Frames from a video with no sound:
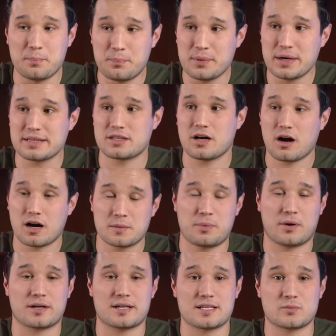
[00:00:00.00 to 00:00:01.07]
But the hard
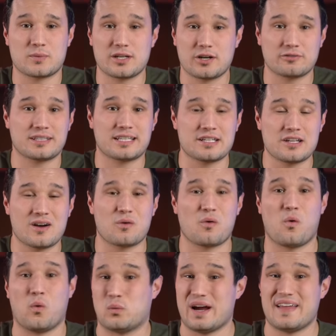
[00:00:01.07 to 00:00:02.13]
part is we don't really know
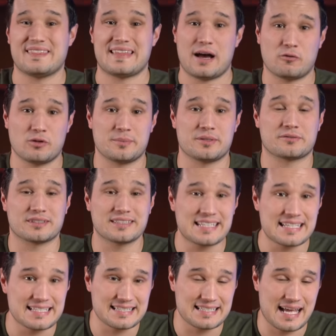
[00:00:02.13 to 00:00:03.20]
when that will be
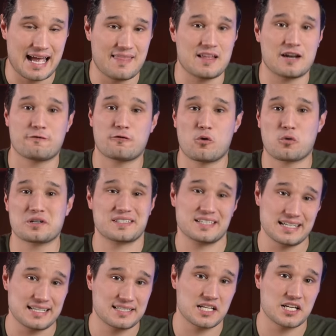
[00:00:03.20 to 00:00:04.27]
released, and then of course
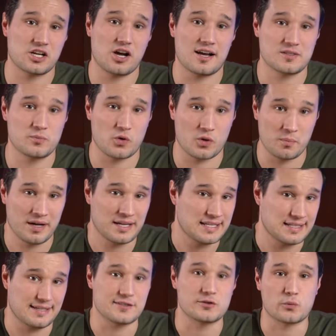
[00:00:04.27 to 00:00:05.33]
it is going to cost more
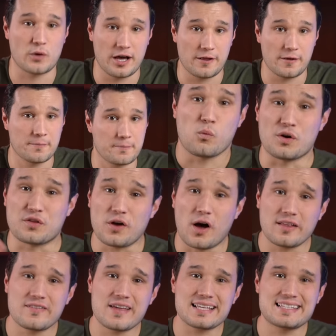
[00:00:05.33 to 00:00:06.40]
money as well. With
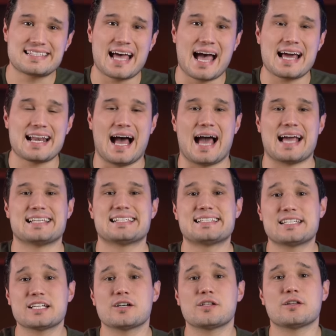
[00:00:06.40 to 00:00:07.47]
all of that said, I
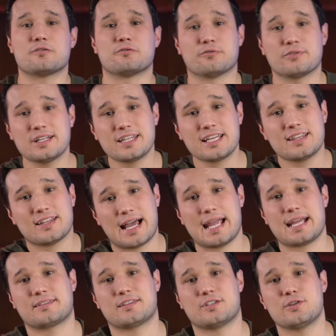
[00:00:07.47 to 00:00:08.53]
still really
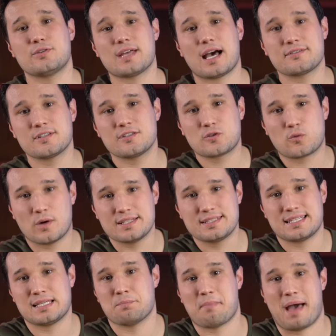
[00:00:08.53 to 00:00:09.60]
like the two thousand
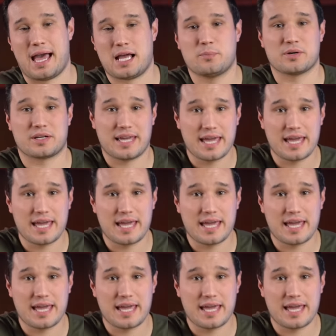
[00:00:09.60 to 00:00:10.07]
twenty MacBook